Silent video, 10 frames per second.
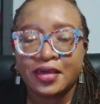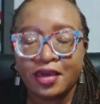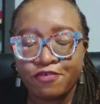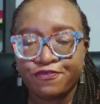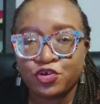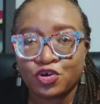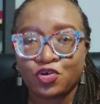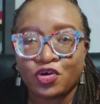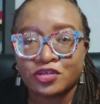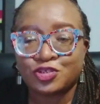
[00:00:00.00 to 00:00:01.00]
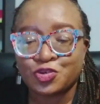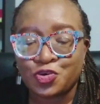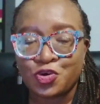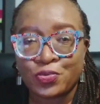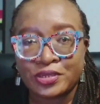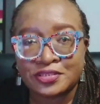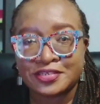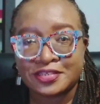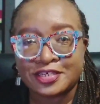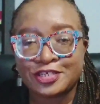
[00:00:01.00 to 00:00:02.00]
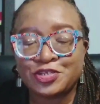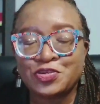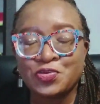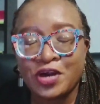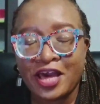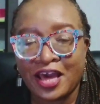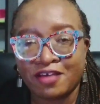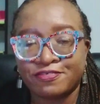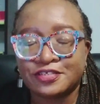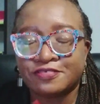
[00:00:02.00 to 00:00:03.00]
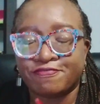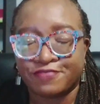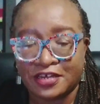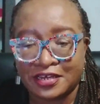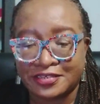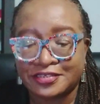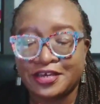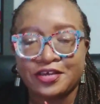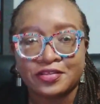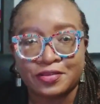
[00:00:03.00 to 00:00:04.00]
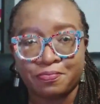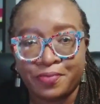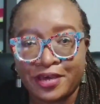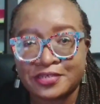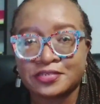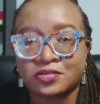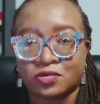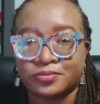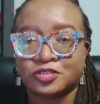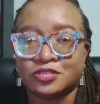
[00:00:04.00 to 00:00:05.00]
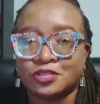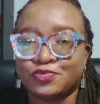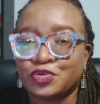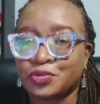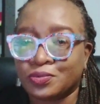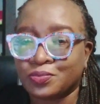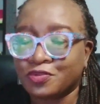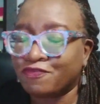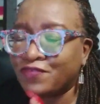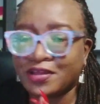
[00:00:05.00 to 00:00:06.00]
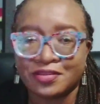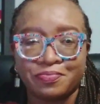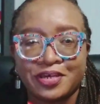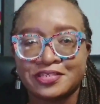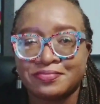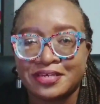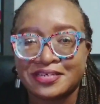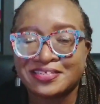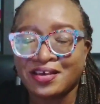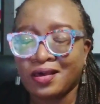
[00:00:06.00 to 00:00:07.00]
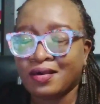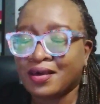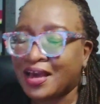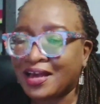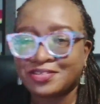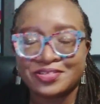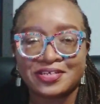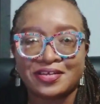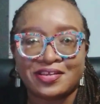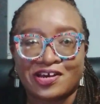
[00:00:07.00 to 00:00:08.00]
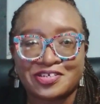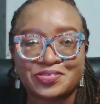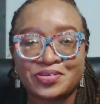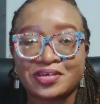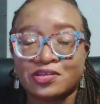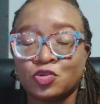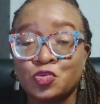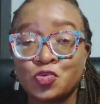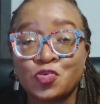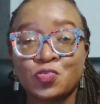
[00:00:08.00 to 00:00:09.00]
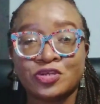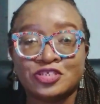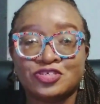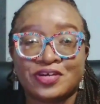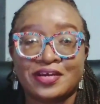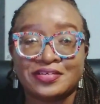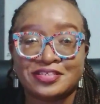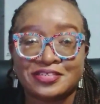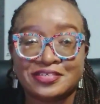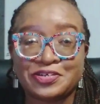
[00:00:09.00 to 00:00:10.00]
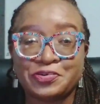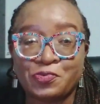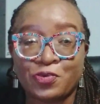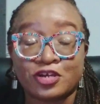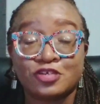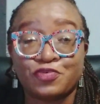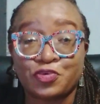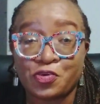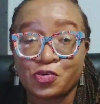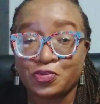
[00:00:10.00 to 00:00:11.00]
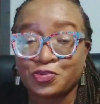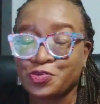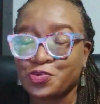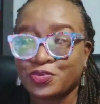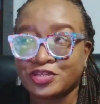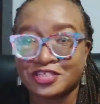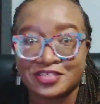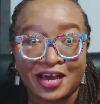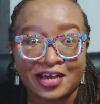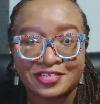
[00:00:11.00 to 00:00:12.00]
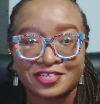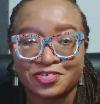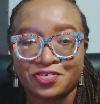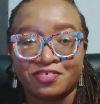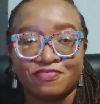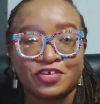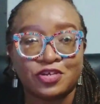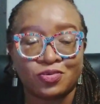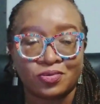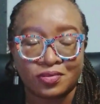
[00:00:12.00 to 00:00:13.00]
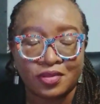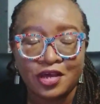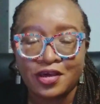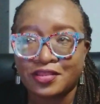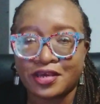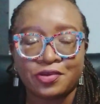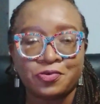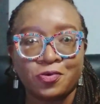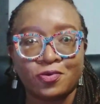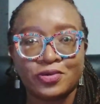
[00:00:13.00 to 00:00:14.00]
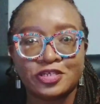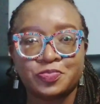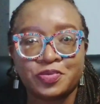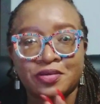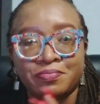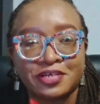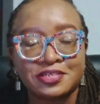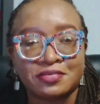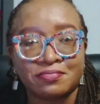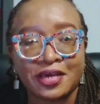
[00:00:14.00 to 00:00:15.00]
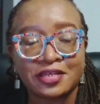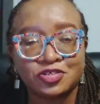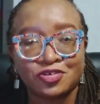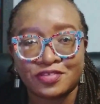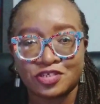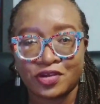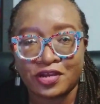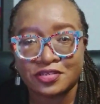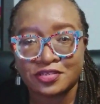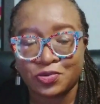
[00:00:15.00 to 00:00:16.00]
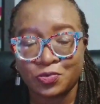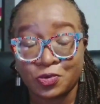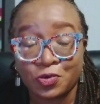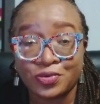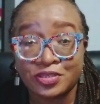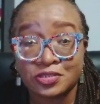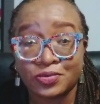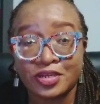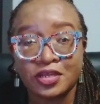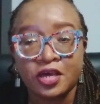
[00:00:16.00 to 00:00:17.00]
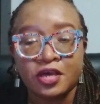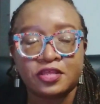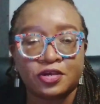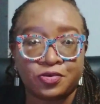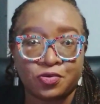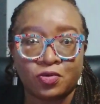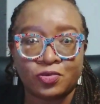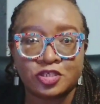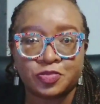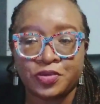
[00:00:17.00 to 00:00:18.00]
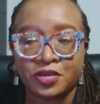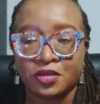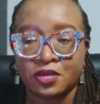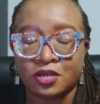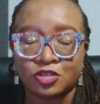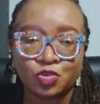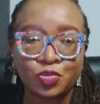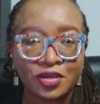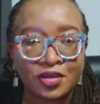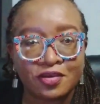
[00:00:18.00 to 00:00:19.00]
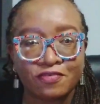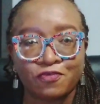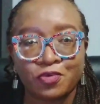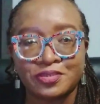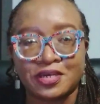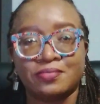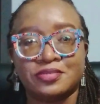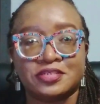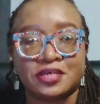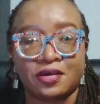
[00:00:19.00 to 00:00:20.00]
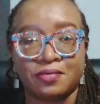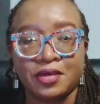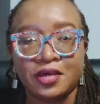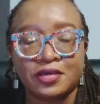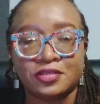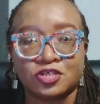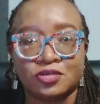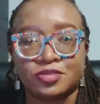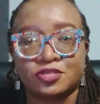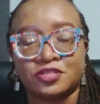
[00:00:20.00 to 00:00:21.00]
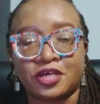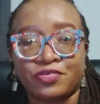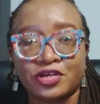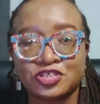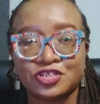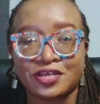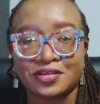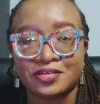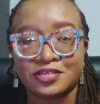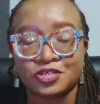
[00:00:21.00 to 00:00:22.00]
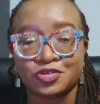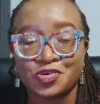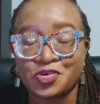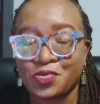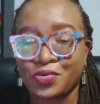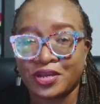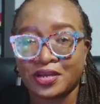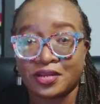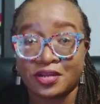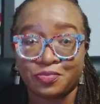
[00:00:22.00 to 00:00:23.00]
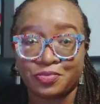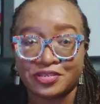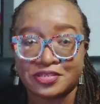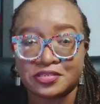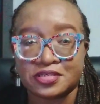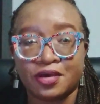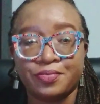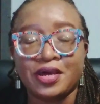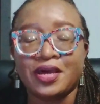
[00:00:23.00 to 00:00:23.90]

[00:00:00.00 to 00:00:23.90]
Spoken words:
if you're going to go into this, you have to find the best options for you. Find the best mix. As I said last week, no one strategy works for all. No one size is going to fit all. There can always be a mix and match of the strategies that will go into it. There can always be a tweak from time to time in terms of direction that it is that you're going at any point in time.